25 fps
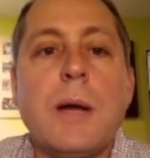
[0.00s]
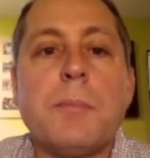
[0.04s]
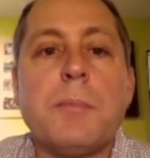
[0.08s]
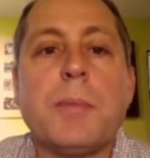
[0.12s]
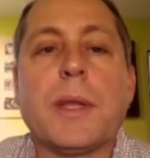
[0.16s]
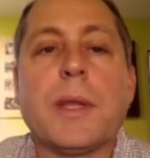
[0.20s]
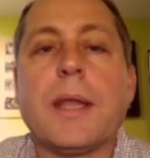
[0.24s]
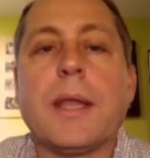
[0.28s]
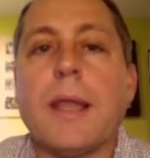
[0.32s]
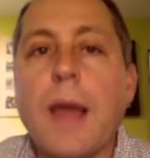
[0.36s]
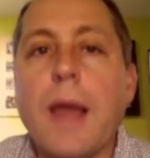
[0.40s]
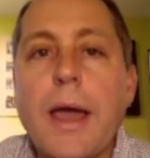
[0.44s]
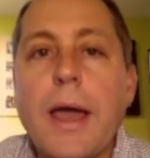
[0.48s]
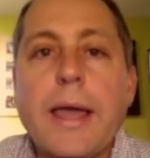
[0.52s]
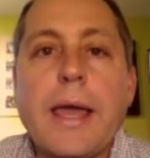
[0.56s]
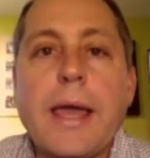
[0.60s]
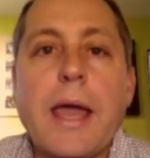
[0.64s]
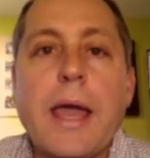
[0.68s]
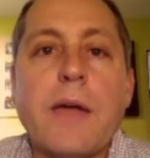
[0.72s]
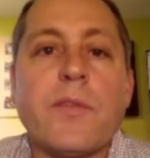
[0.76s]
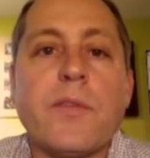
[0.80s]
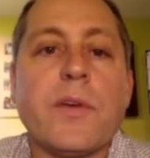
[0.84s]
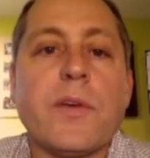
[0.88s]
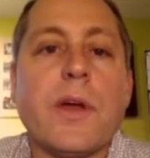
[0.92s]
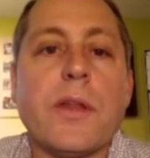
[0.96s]
but like
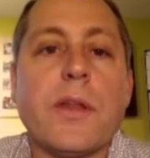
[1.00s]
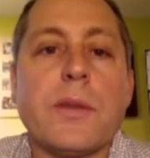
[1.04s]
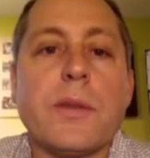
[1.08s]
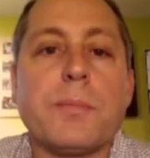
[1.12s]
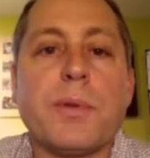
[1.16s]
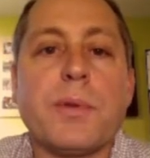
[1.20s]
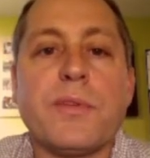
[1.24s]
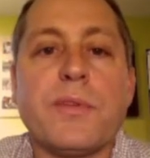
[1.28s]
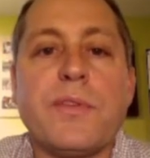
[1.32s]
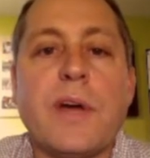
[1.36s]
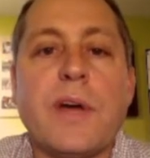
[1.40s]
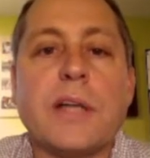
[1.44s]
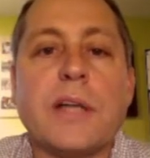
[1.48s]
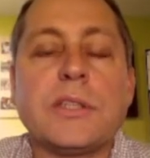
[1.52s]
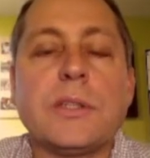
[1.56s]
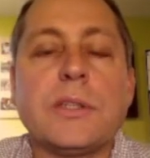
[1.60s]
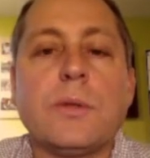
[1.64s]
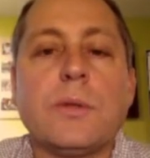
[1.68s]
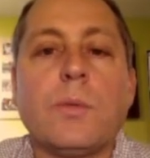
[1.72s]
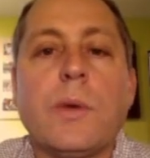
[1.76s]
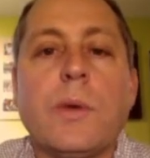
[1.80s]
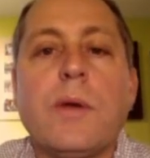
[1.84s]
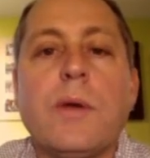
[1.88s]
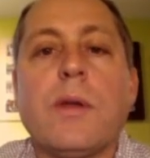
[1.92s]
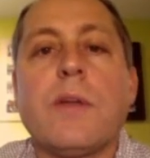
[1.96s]
every other
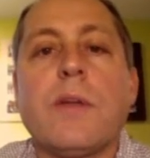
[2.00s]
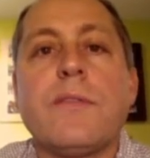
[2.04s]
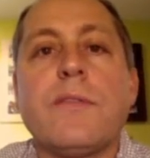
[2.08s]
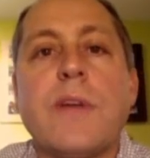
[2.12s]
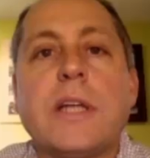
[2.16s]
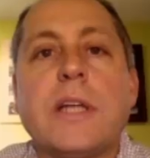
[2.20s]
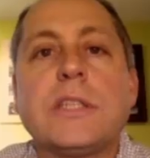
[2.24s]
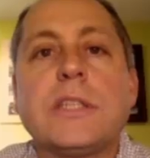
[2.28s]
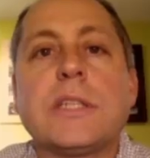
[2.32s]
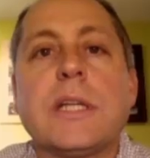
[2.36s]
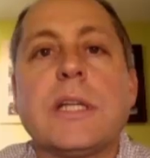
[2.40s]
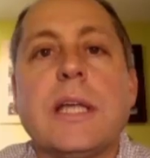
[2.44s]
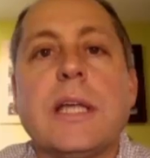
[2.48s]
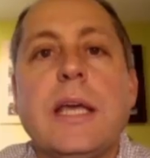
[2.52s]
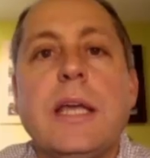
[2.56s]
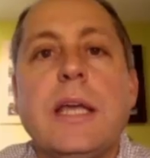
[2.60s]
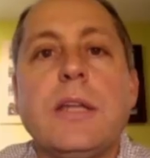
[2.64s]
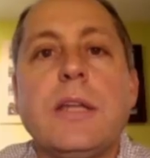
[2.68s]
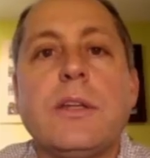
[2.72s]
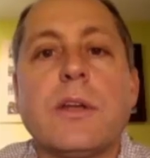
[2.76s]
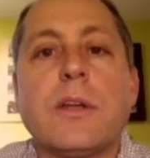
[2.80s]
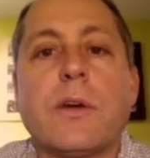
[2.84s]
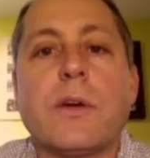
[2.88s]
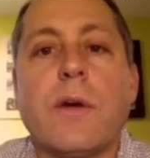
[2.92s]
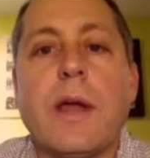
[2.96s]
profession, we will eventually
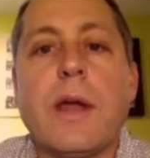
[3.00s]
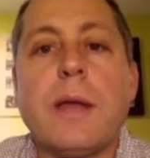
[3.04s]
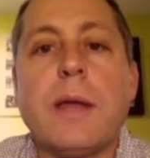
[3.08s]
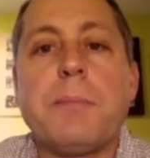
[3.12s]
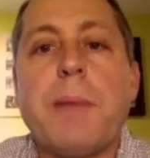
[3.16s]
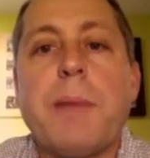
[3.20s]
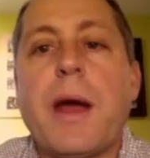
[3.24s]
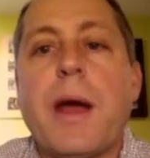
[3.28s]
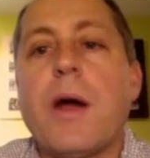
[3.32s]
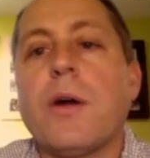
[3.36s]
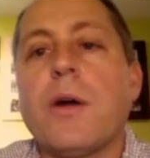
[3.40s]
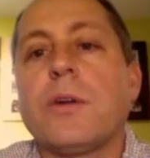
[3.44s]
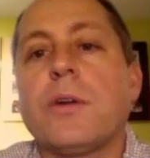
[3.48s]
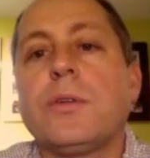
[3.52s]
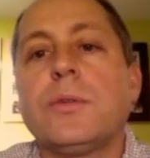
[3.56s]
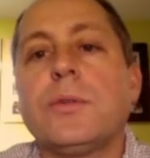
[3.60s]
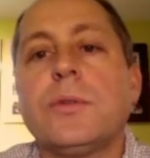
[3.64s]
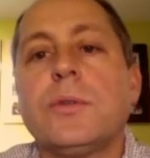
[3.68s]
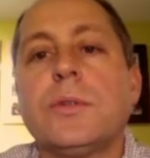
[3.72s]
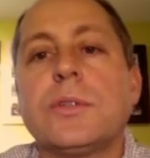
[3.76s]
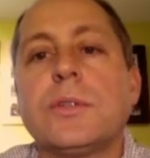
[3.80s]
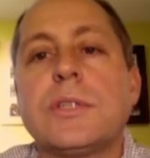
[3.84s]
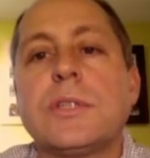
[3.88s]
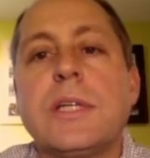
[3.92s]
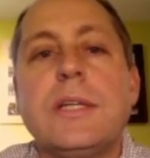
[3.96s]
integrate power
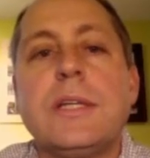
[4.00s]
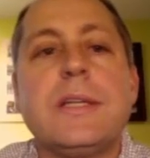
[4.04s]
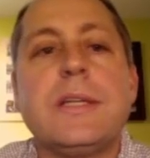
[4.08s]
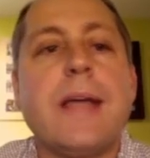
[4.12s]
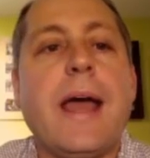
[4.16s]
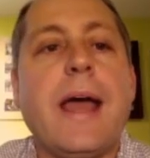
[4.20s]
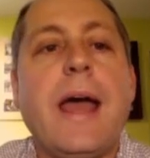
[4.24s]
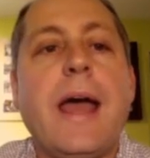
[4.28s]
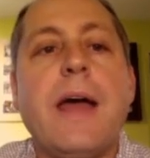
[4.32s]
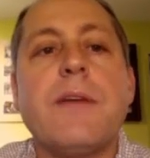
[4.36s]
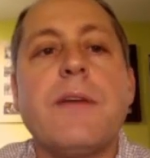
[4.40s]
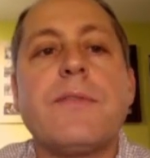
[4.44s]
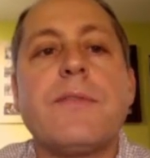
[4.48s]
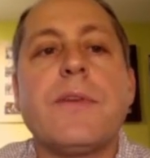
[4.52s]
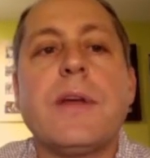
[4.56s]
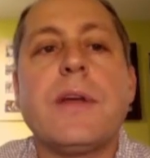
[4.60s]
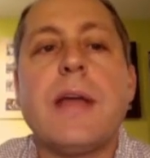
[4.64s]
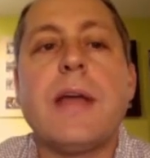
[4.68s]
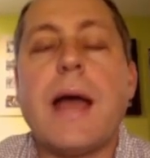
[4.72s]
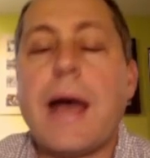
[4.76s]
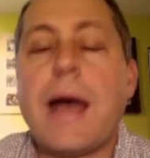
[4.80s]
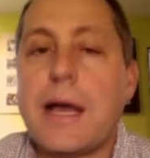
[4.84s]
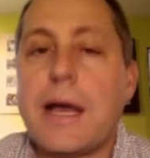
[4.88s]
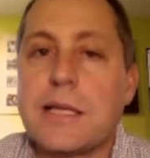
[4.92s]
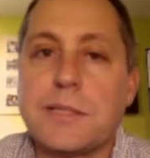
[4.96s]
tools into
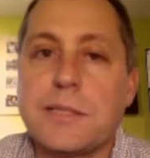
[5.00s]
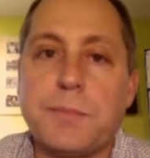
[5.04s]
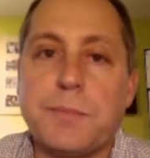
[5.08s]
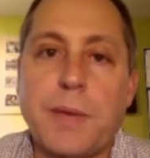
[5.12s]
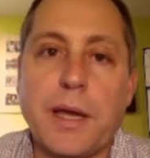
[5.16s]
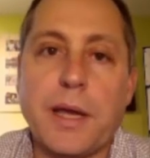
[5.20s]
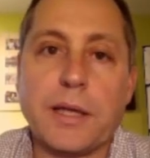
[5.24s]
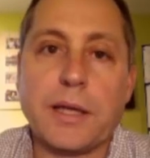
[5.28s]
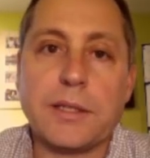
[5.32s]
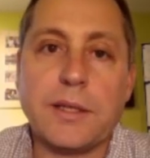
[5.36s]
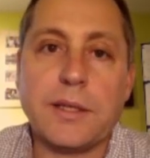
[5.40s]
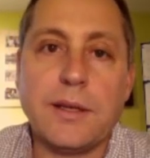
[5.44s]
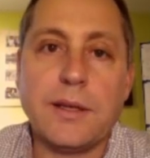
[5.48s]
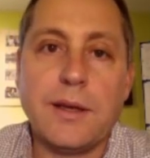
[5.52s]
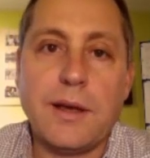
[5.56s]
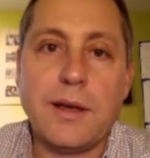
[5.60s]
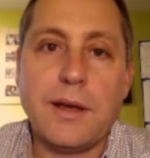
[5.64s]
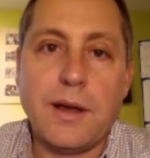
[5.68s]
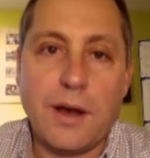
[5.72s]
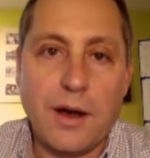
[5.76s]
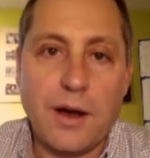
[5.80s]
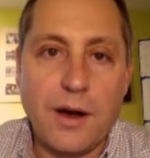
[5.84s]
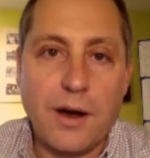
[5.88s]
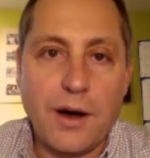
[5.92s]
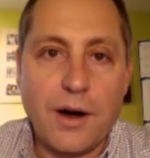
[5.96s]
every aspect
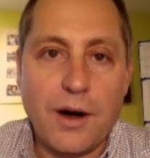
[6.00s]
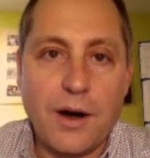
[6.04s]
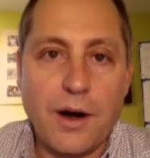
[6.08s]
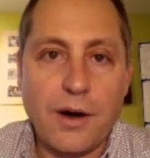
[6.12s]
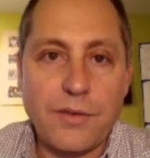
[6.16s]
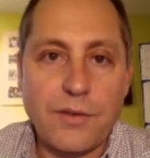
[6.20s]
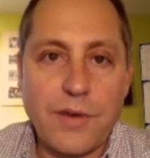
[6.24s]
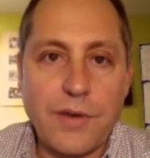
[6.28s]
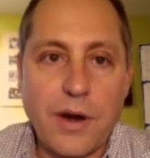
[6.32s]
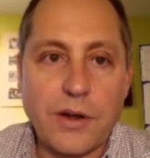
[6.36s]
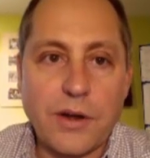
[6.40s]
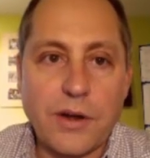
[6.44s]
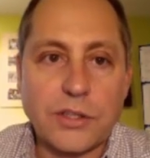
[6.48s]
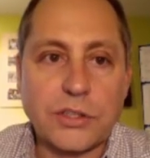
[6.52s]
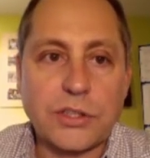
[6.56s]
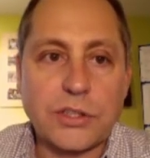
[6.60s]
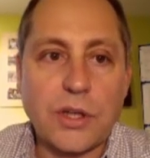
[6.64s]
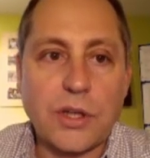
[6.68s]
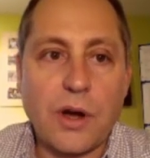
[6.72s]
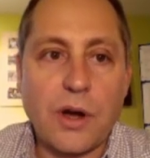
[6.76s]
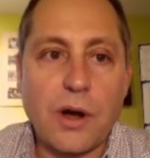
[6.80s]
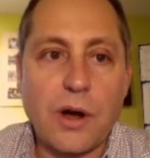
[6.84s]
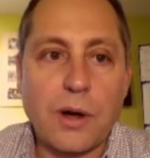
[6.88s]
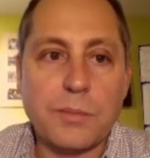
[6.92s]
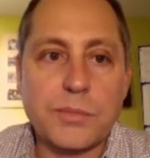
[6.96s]
of our
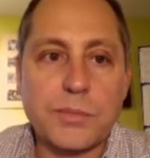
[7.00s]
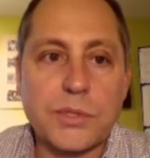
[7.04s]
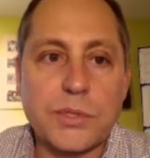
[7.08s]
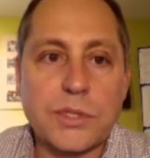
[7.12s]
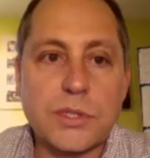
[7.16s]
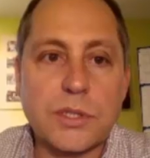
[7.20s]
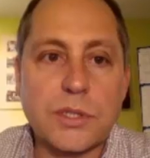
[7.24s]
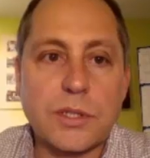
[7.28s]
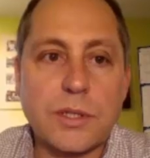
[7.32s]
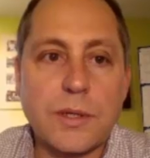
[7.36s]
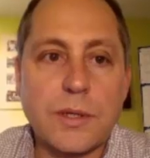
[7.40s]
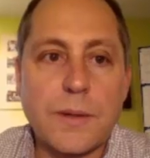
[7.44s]
jobs.